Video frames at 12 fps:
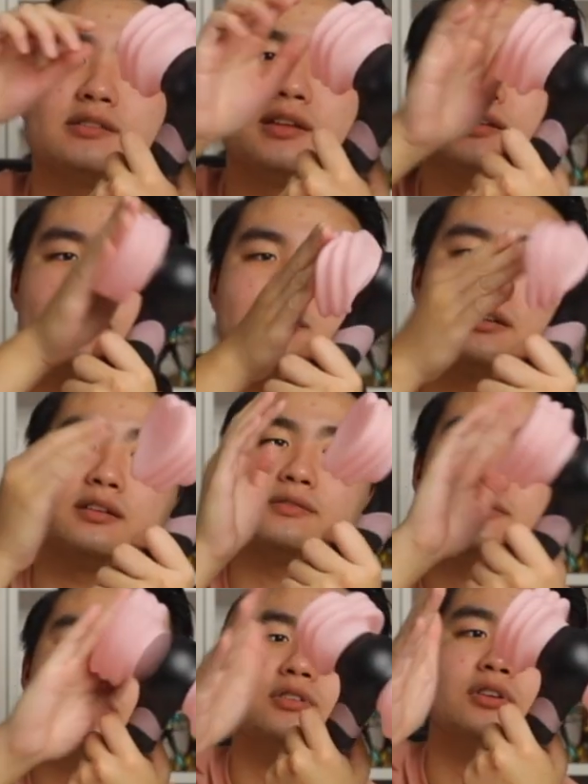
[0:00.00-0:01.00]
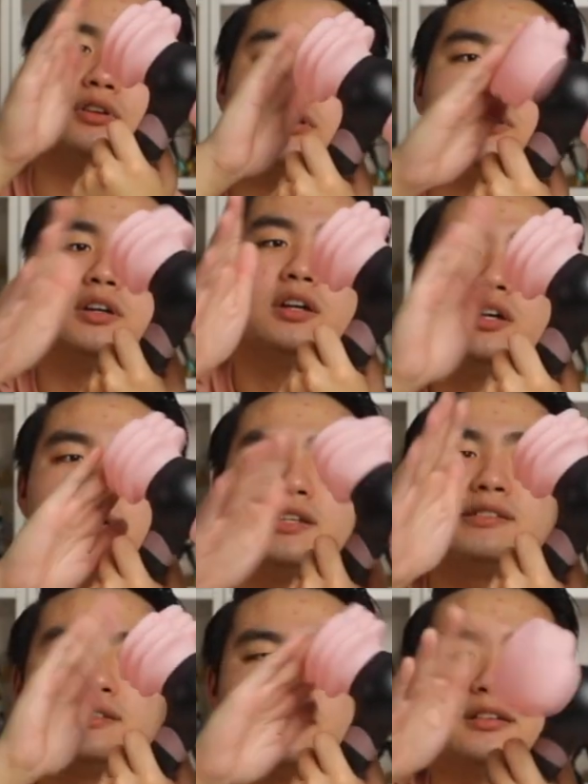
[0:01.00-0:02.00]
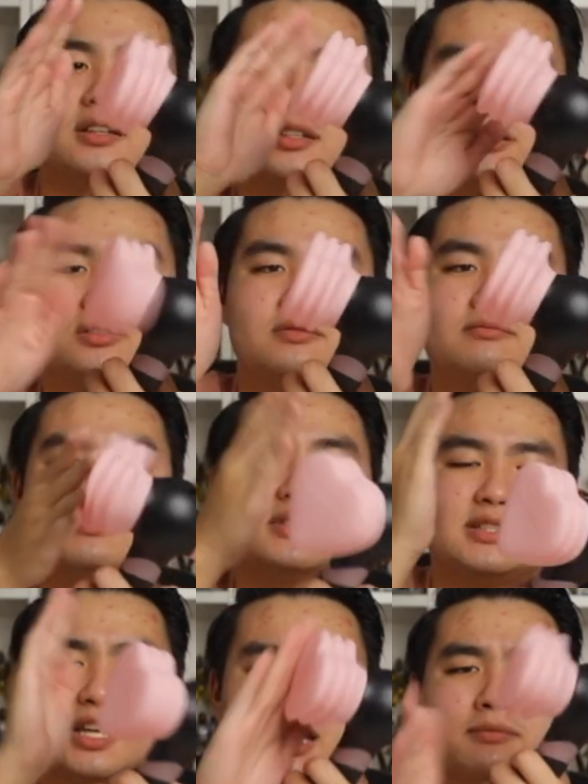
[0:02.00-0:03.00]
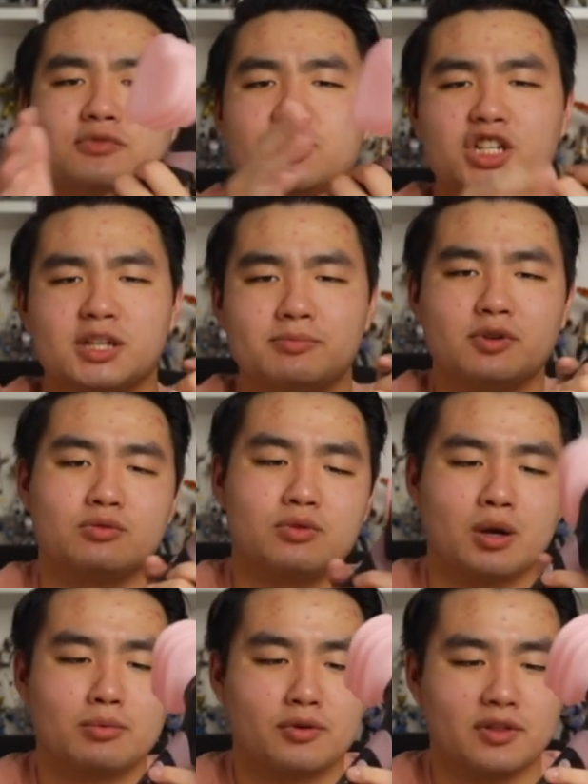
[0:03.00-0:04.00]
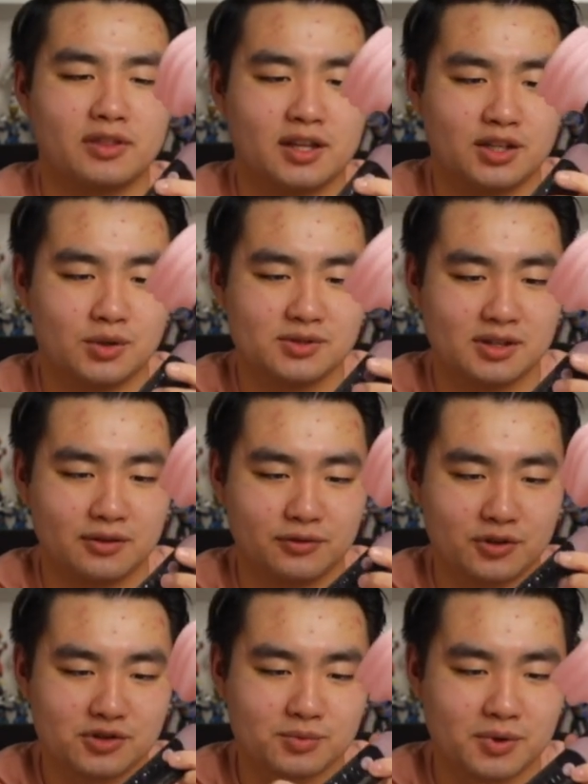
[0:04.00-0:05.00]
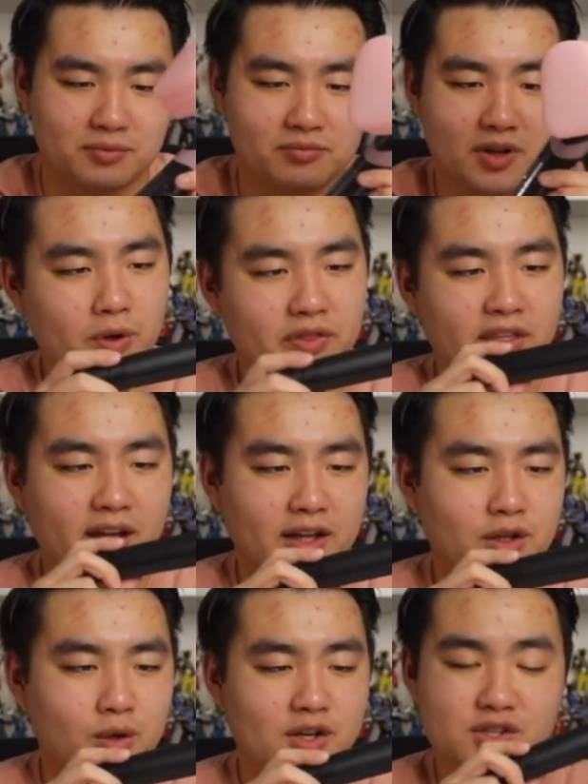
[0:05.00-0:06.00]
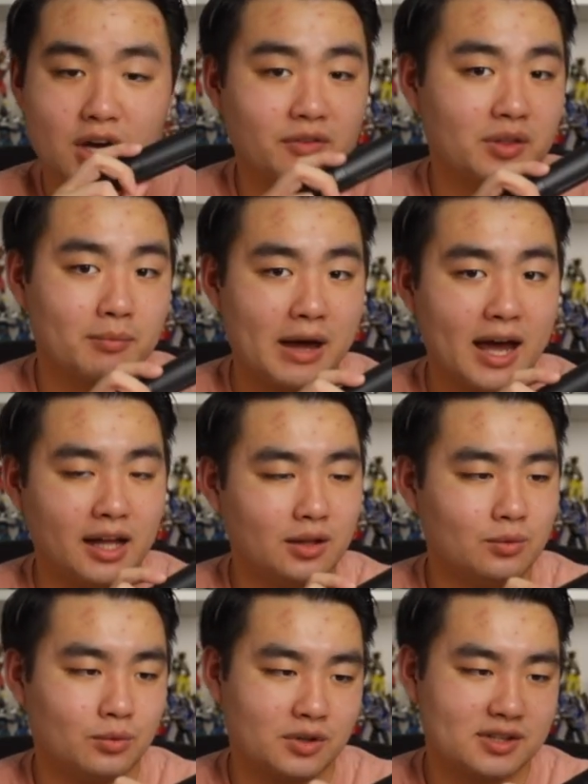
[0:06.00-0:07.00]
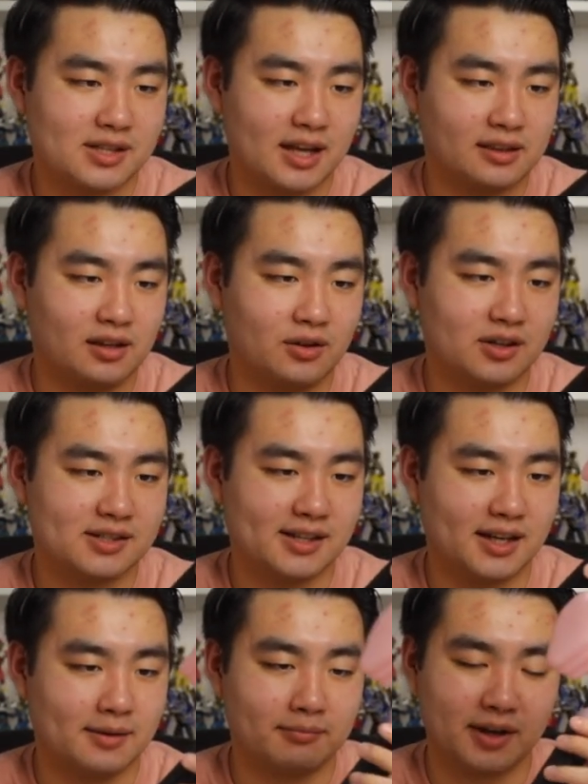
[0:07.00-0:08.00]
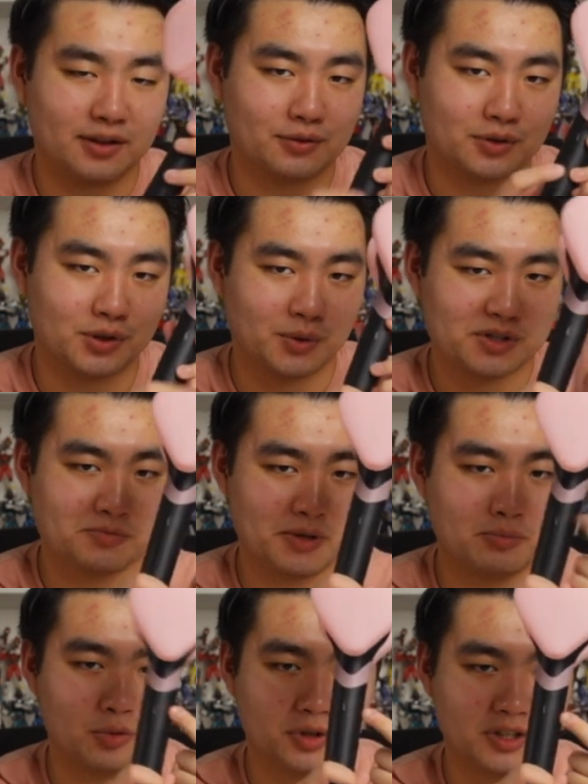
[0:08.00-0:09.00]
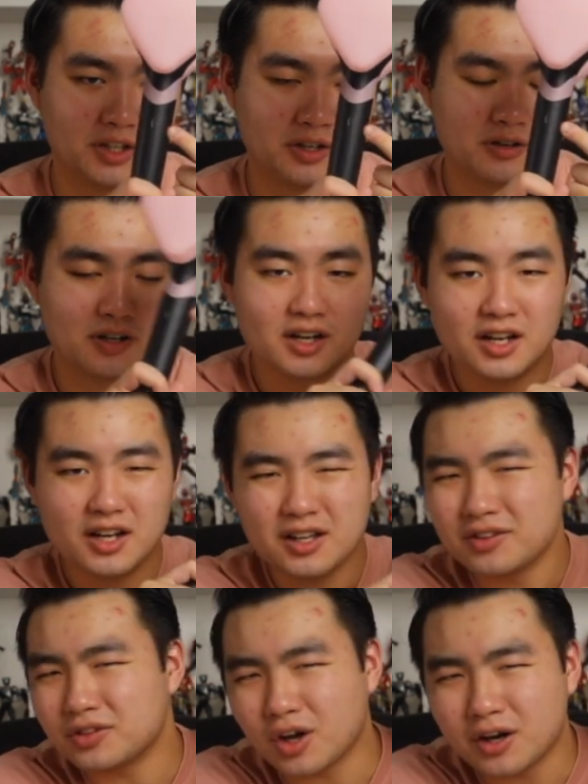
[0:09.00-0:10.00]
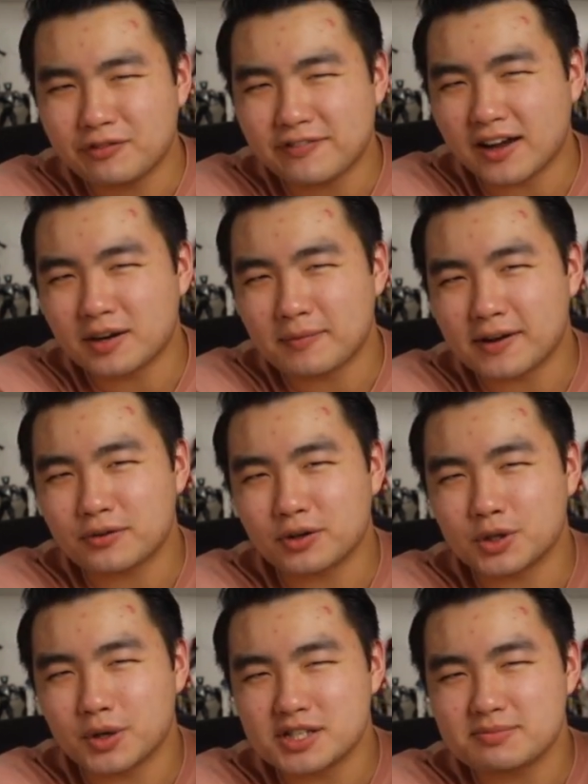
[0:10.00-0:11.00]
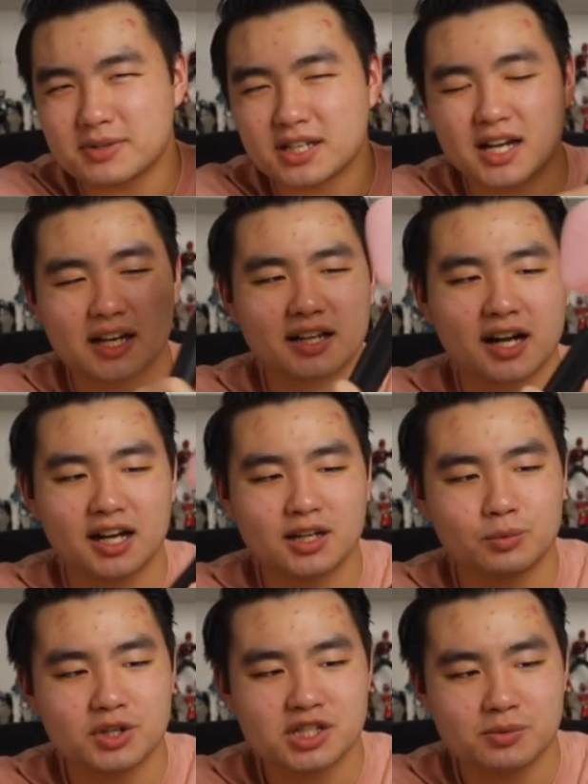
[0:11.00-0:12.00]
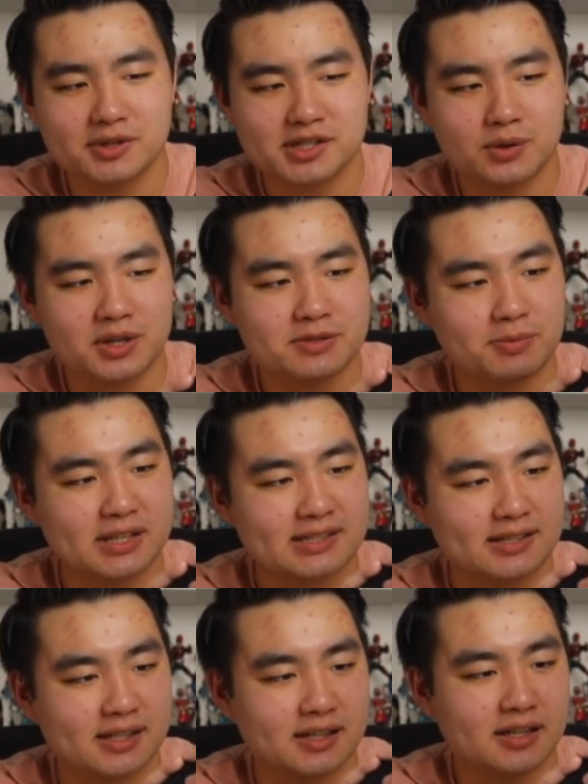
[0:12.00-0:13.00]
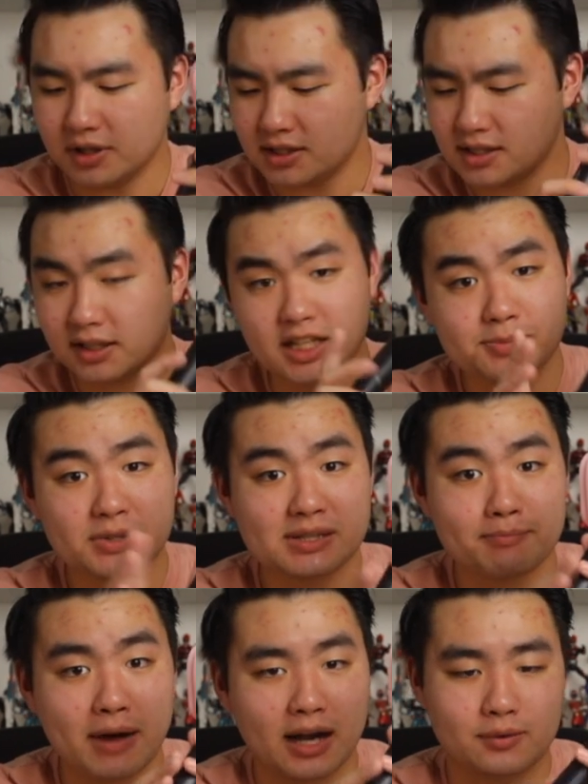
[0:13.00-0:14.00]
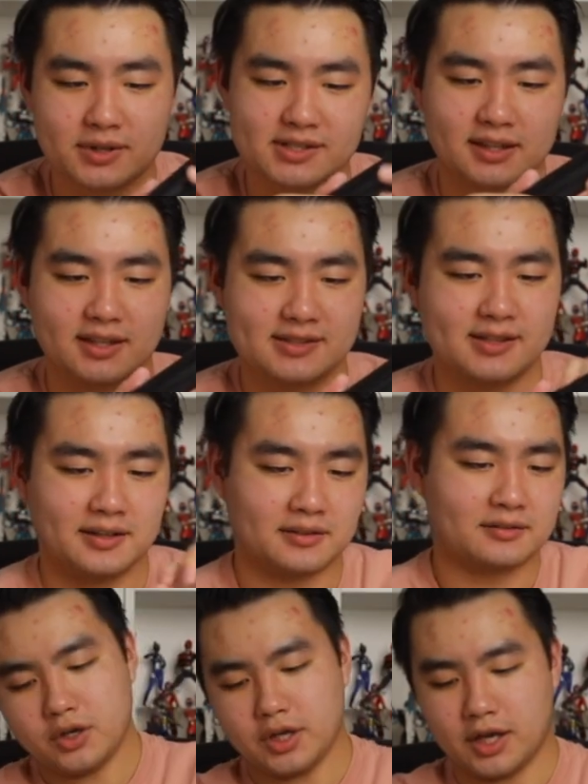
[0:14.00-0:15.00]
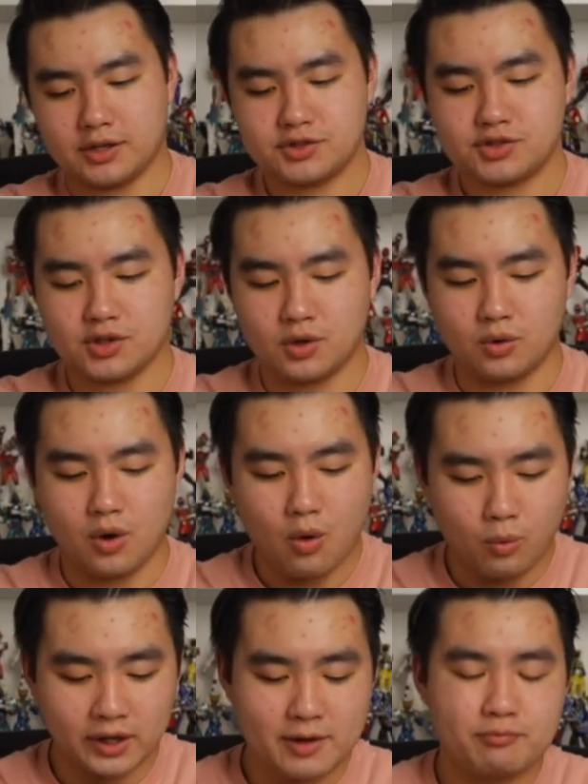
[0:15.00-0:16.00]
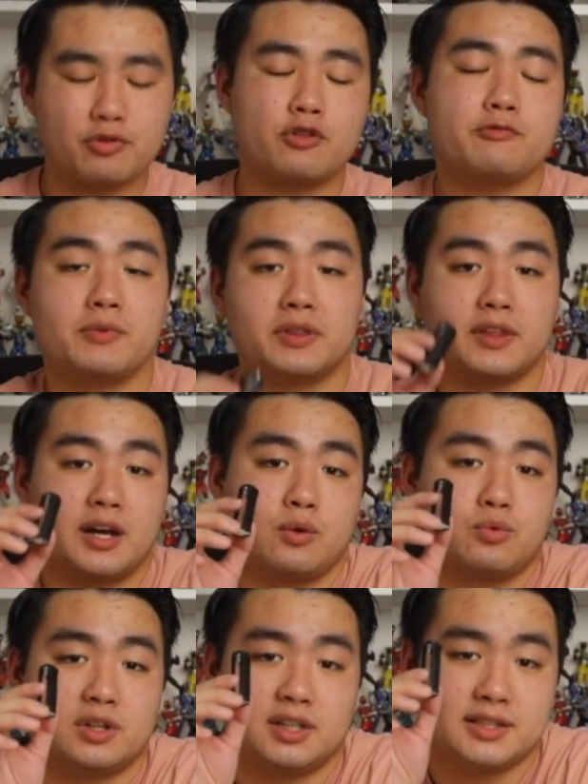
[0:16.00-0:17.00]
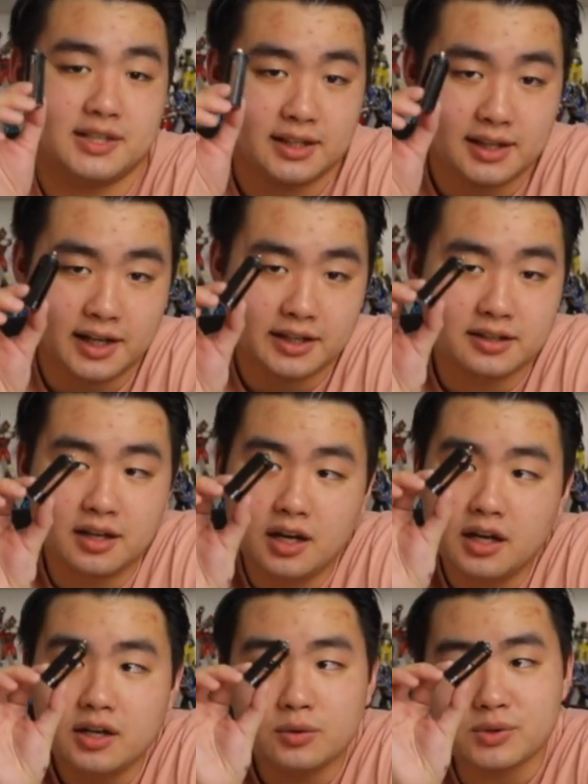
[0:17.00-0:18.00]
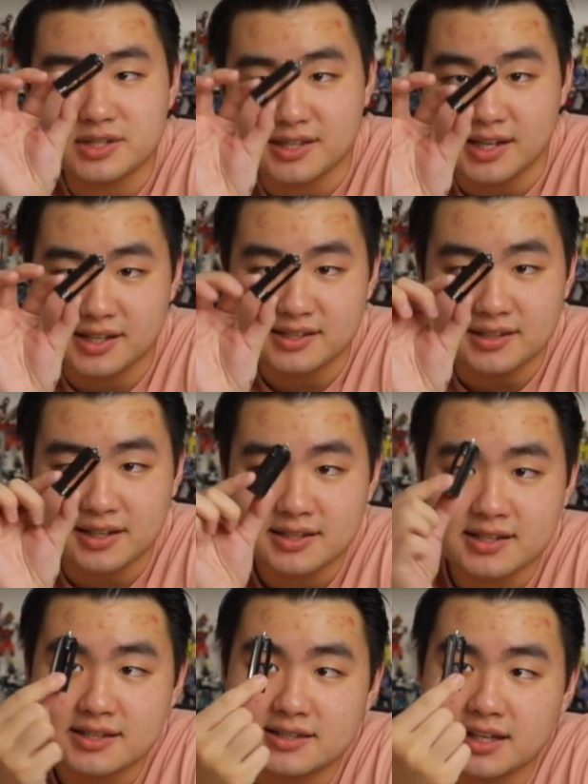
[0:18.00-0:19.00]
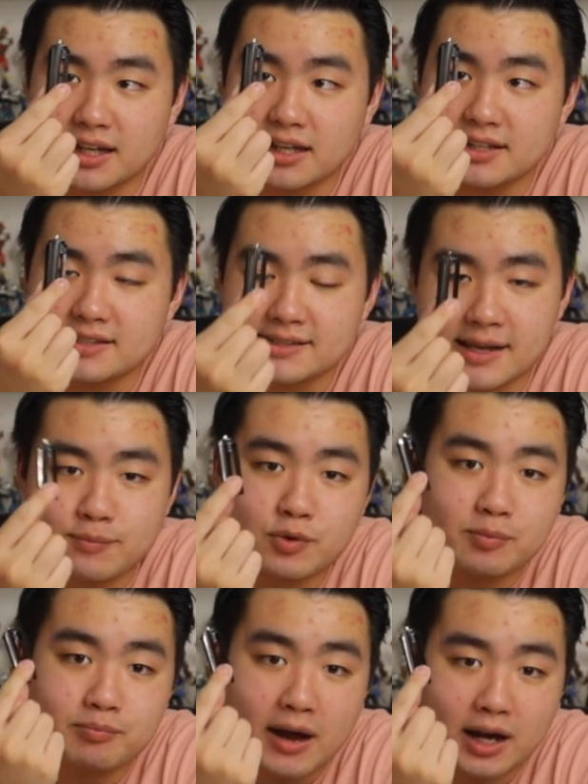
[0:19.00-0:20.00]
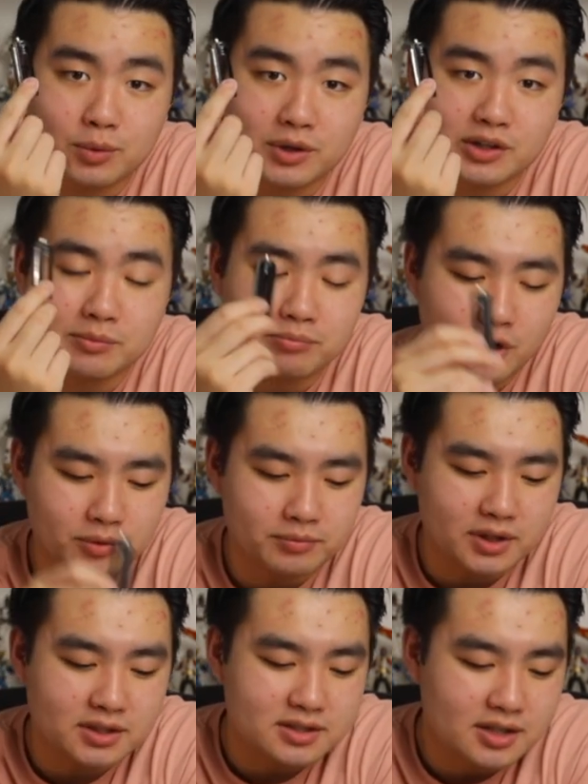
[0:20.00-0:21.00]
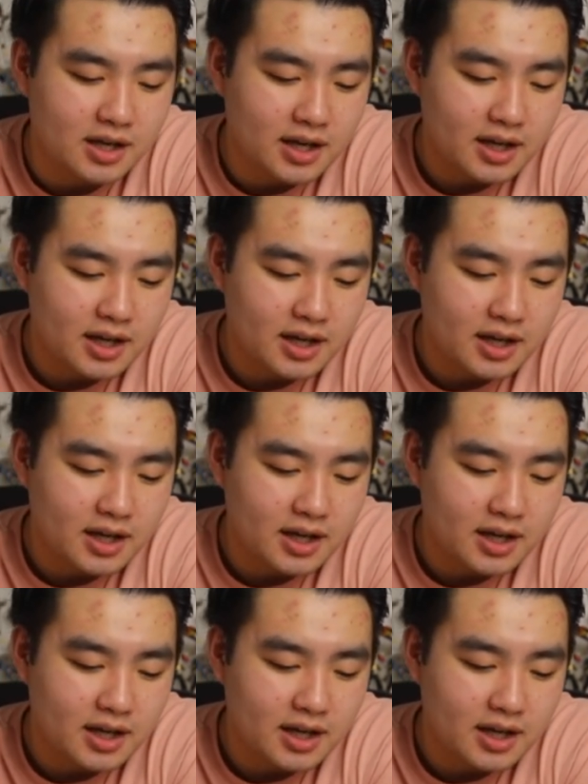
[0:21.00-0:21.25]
That's not good. Still the same cheapo rubber that they used in the first one. One thing I noticed off the bat was that there is a micro USB port here. Not a fan of micro USB. I kind of wish it was USB-C, but let's put some batteries in this thing. Okay, so one improvement that I really did like was this. This is a separate battery compartment.